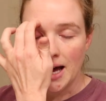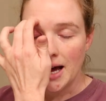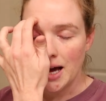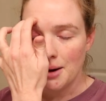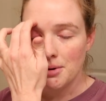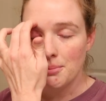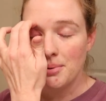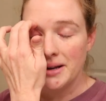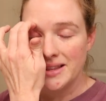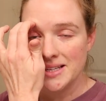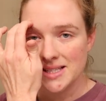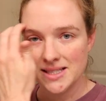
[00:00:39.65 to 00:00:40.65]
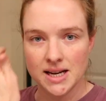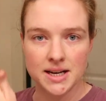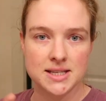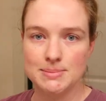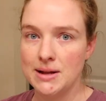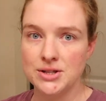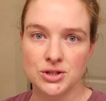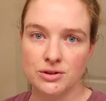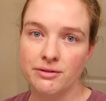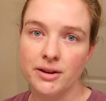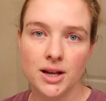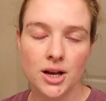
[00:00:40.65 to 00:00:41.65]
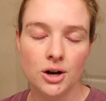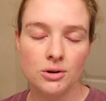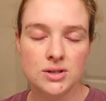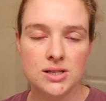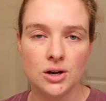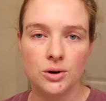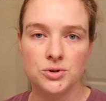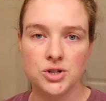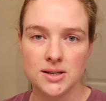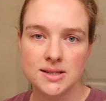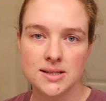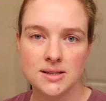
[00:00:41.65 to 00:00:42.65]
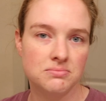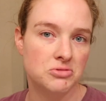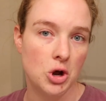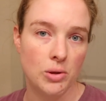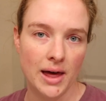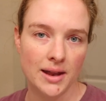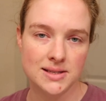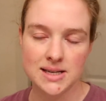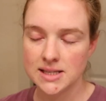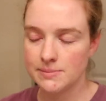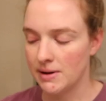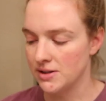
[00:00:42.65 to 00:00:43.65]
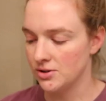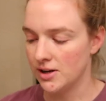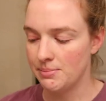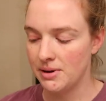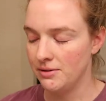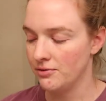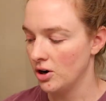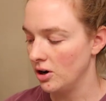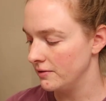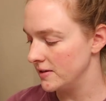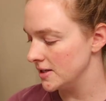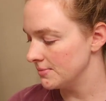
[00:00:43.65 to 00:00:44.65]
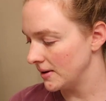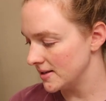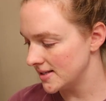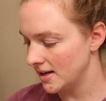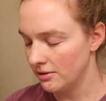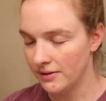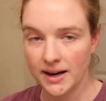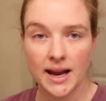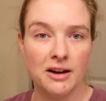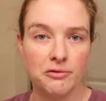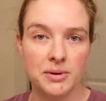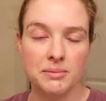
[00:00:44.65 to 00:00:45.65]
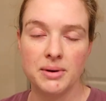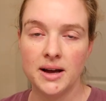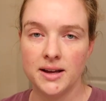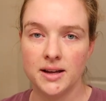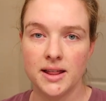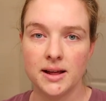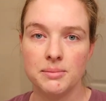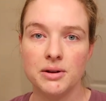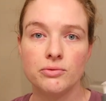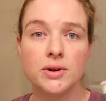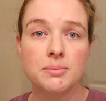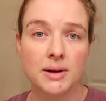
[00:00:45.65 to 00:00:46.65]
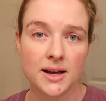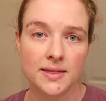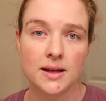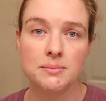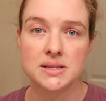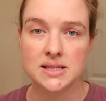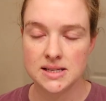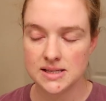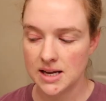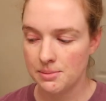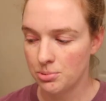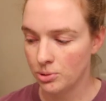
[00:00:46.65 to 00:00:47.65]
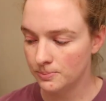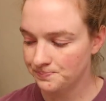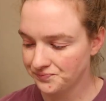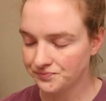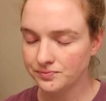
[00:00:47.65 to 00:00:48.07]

But this is not a sponsored video, so just know that it's not sponsored. I paid for all of these myself and have been buying them and rebuying them since April.